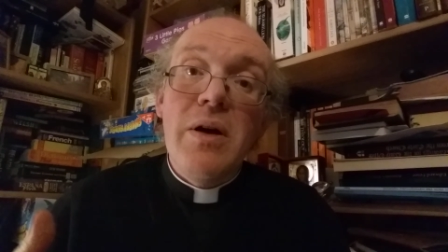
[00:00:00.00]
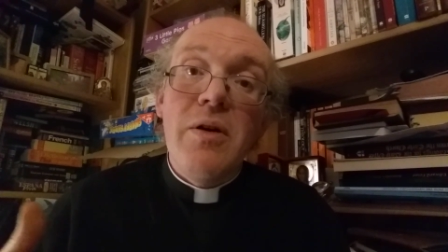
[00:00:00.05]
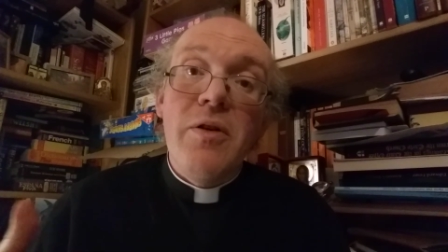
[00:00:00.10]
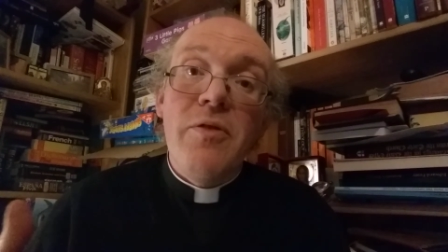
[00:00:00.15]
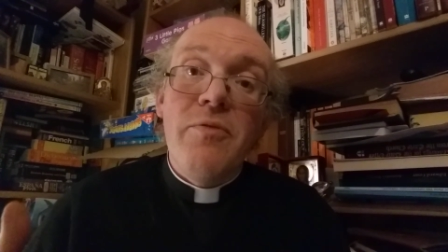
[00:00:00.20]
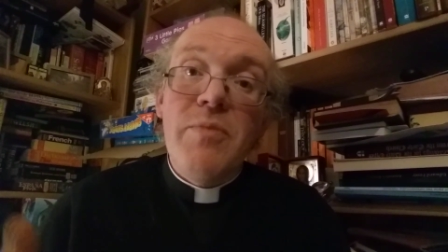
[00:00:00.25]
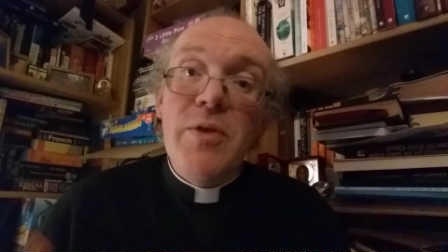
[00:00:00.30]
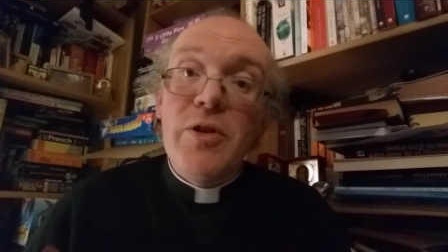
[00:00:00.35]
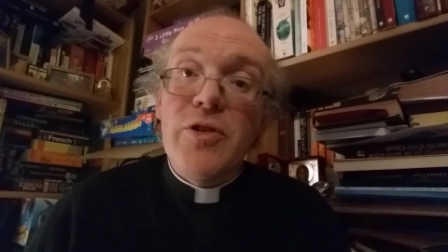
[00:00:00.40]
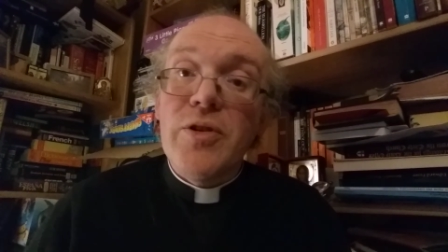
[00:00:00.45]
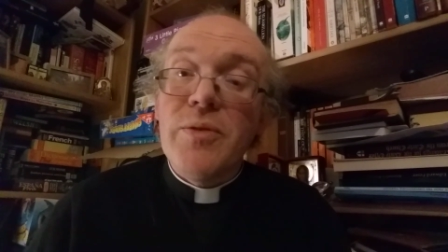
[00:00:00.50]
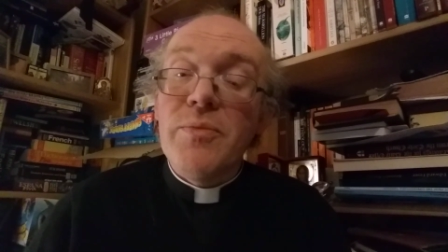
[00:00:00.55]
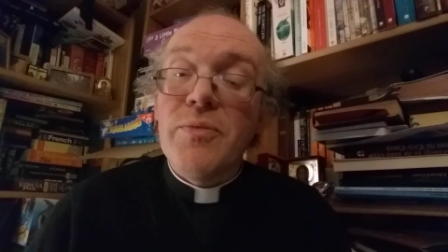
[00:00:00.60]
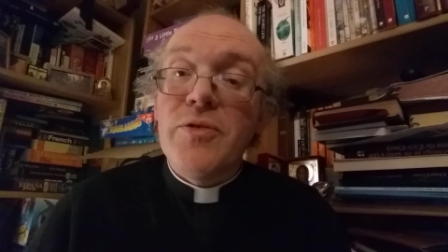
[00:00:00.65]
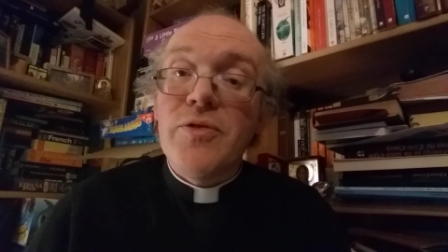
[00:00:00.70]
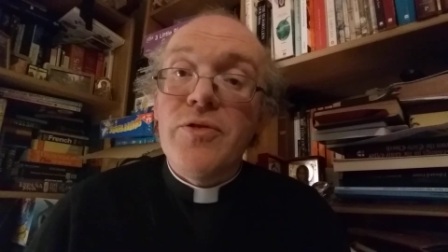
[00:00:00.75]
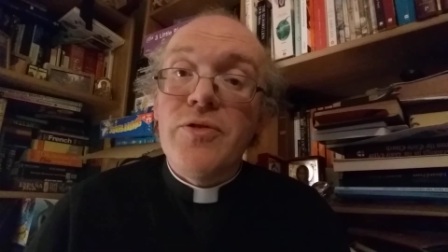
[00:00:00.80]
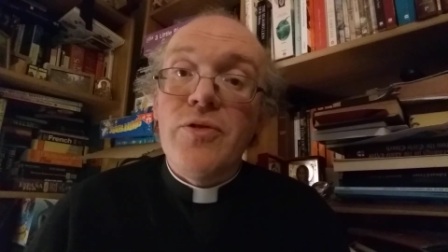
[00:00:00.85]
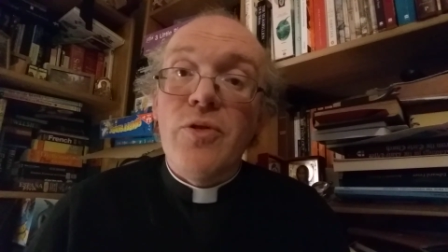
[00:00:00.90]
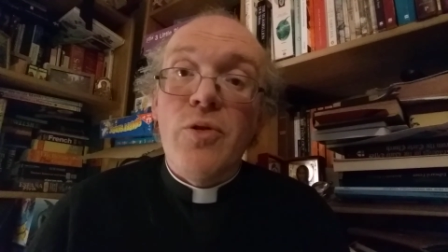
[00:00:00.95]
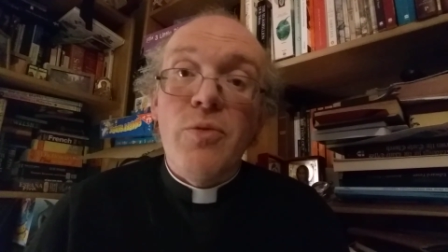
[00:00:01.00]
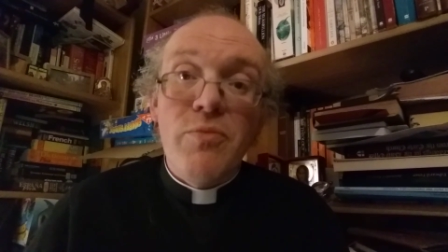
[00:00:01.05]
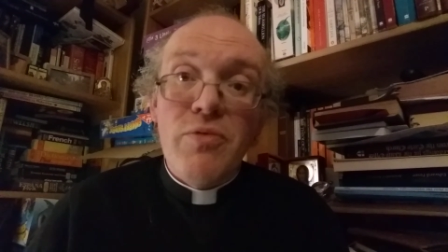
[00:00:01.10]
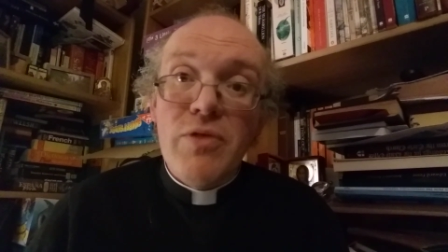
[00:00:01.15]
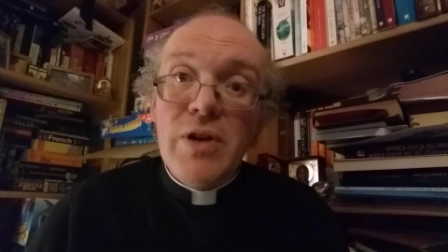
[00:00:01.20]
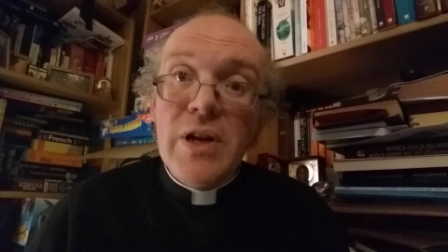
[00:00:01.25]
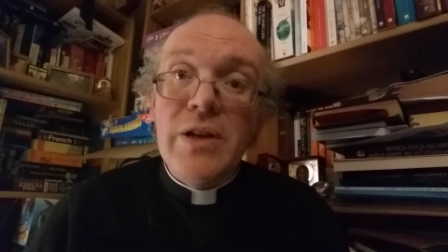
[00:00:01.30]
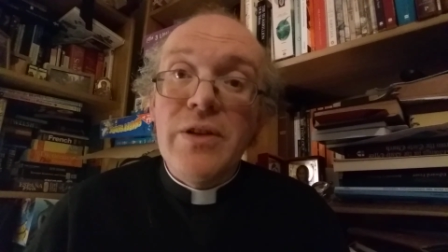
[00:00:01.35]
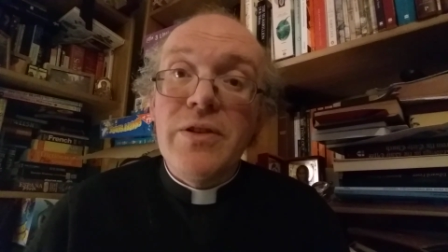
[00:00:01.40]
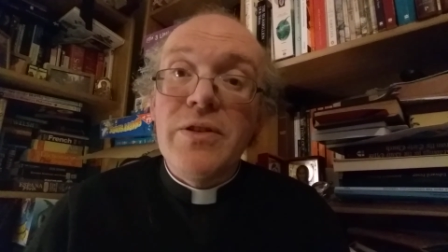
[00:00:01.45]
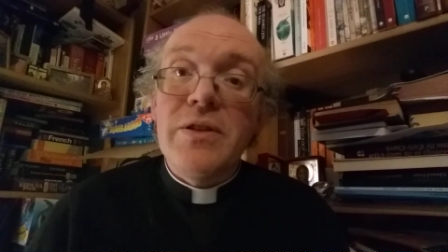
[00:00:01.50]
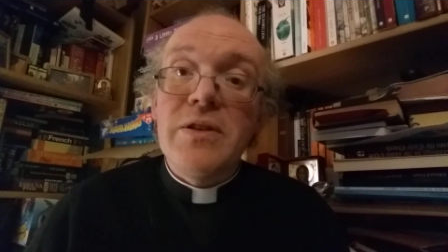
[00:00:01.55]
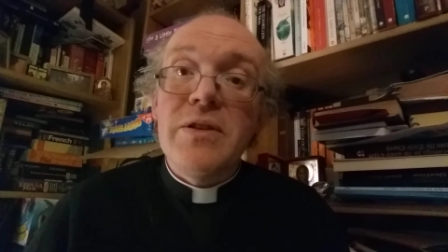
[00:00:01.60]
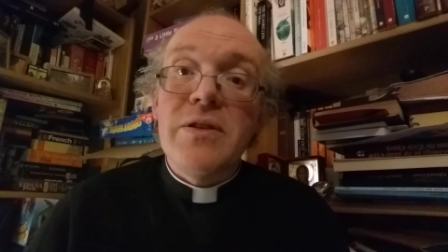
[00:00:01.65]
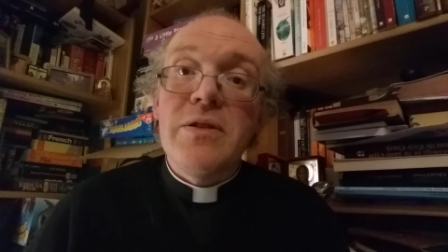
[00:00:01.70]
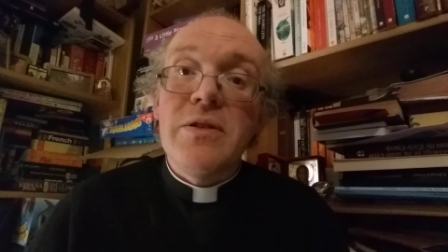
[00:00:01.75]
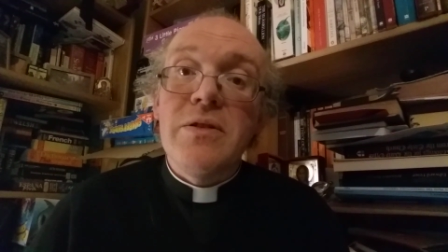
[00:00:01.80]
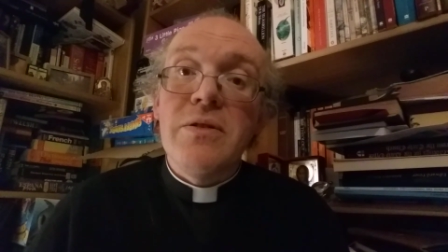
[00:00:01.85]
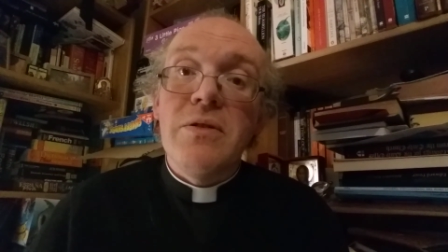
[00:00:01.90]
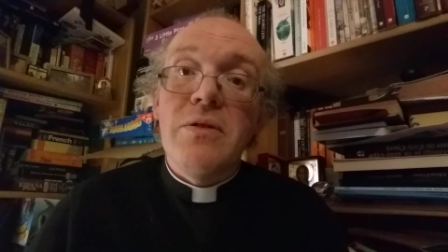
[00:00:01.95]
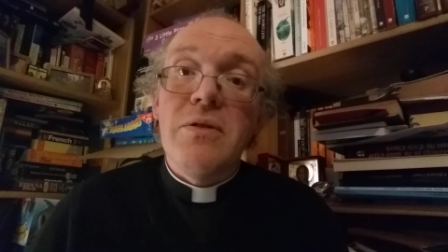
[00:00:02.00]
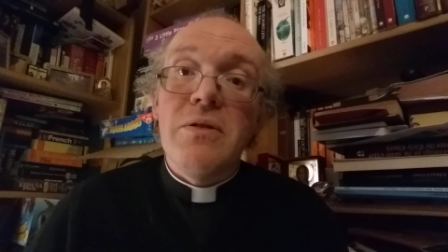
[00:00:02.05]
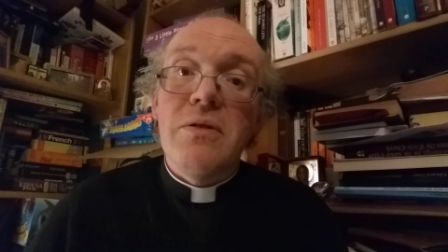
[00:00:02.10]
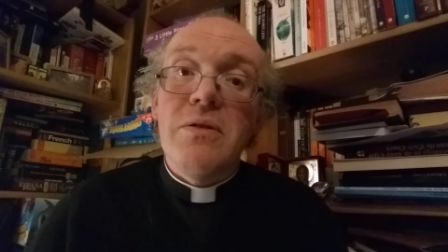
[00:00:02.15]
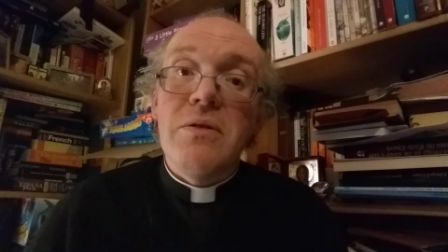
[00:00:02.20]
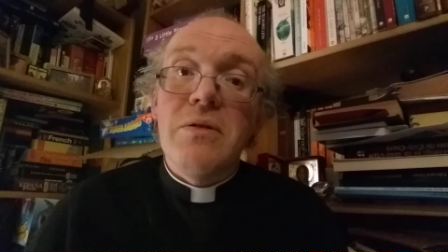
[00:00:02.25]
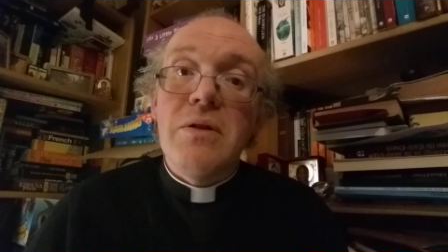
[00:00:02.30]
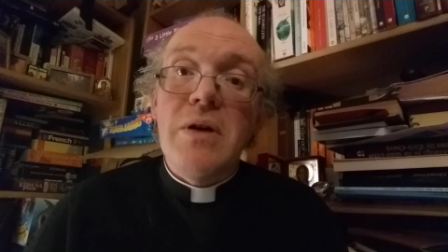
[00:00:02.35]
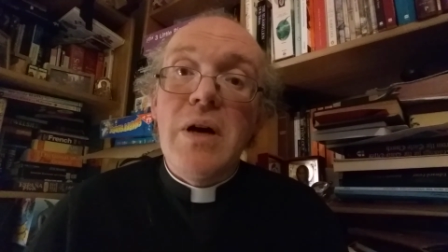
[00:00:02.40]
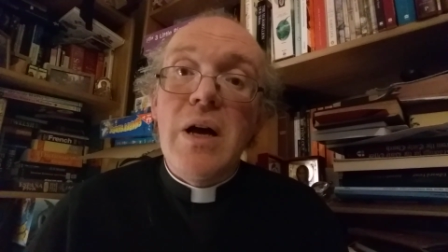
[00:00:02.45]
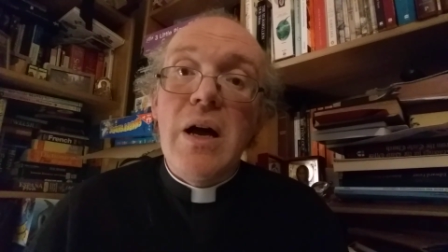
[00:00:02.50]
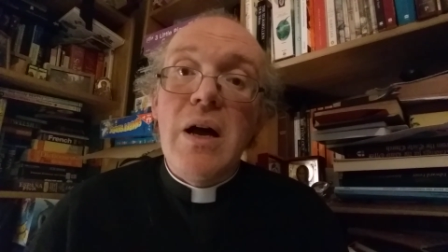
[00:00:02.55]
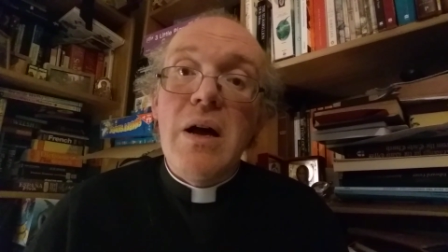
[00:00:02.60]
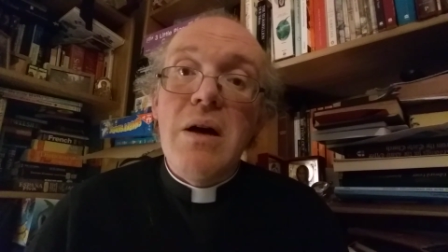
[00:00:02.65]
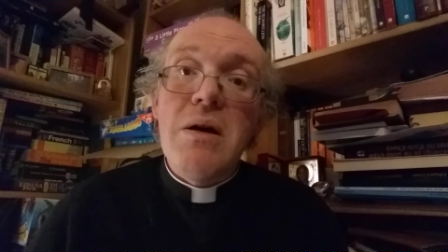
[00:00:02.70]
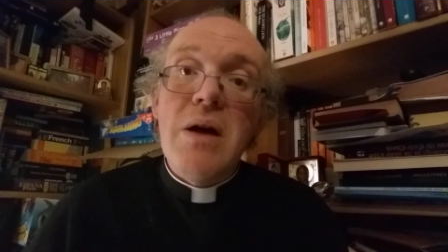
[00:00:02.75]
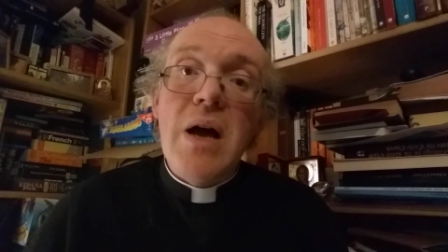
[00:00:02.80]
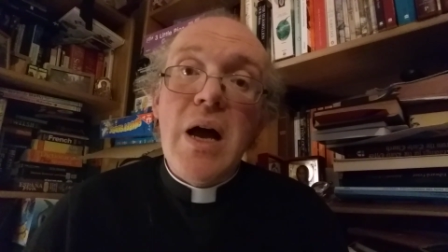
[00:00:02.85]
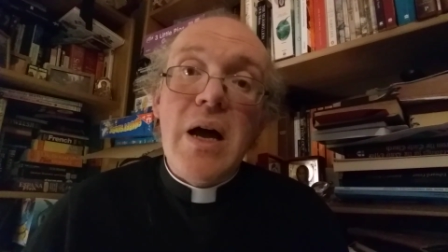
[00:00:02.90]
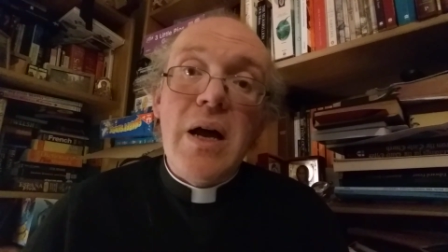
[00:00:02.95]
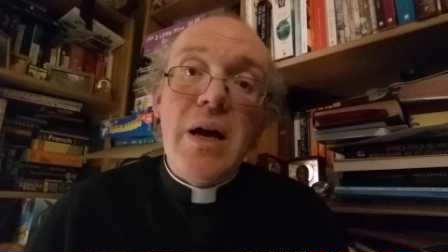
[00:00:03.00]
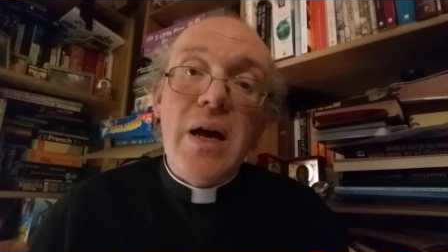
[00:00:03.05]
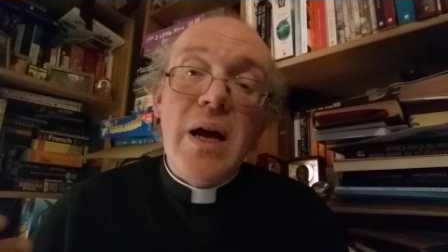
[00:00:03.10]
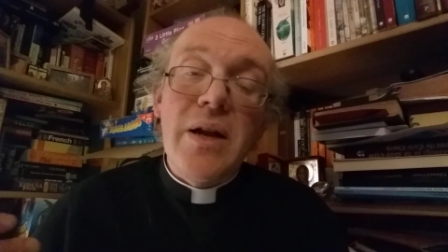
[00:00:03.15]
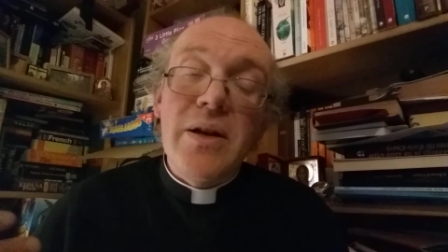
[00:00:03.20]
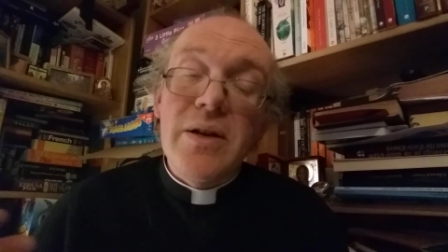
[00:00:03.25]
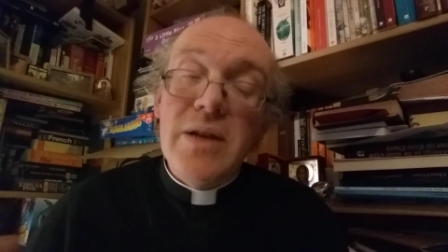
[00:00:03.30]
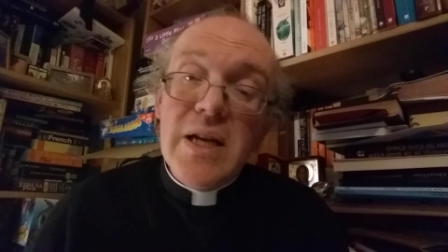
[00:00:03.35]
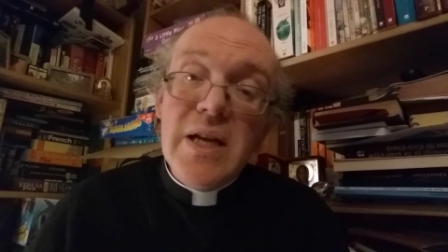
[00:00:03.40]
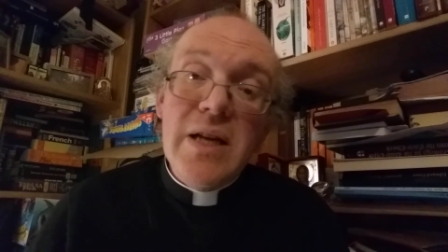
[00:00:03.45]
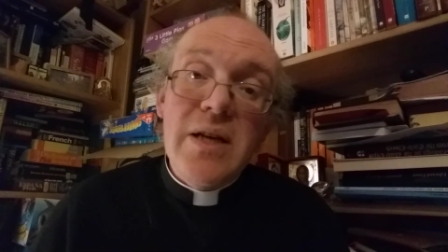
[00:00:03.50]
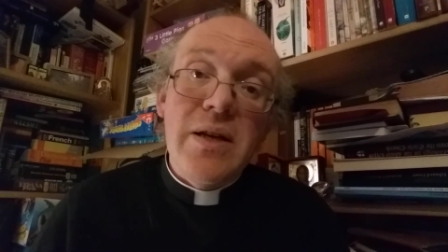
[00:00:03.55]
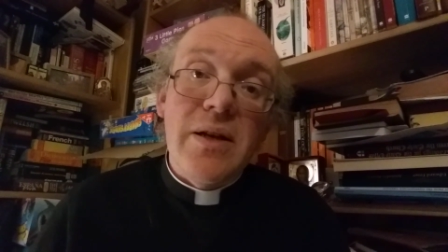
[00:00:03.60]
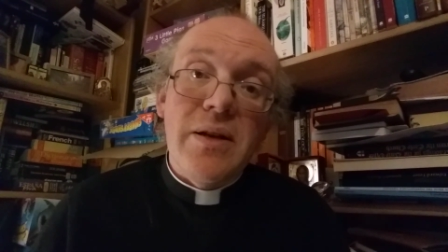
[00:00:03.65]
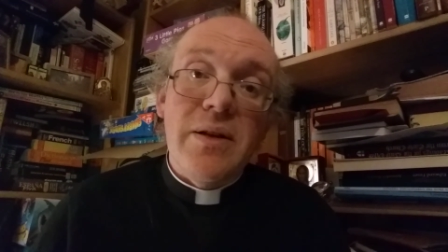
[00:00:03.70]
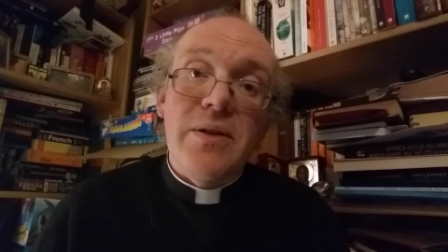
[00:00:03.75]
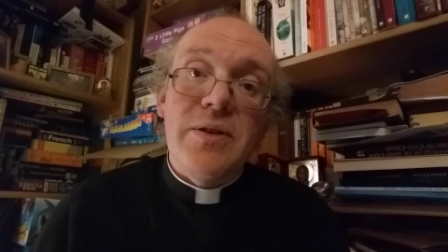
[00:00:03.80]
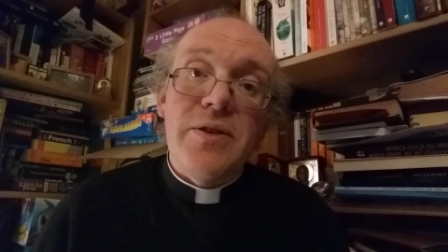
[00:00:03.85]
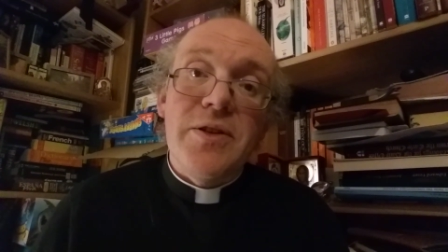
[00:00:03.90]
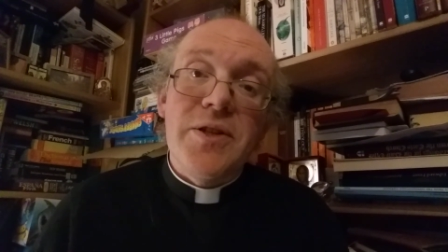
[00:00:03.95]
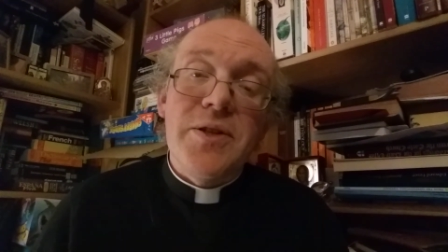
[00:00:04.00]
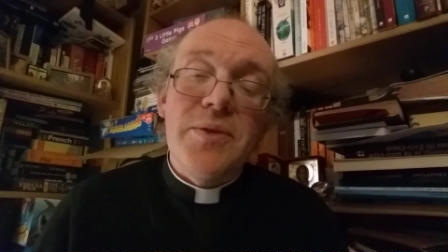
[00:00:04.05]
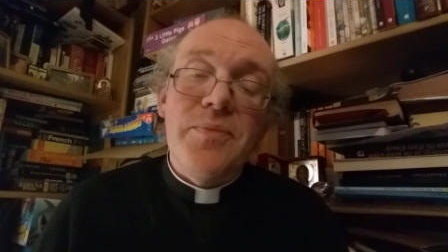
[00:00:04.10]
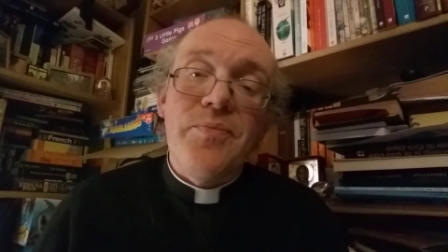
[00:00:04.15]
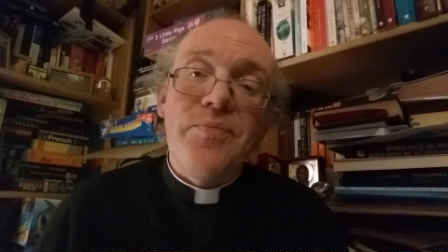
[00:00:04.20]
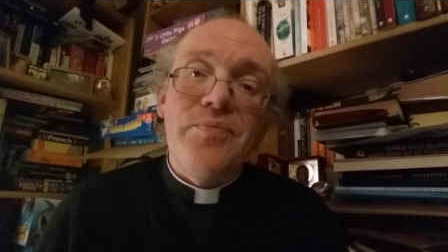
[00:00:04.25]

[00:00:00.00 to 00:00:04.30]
of bishops or priests uh, and deacons.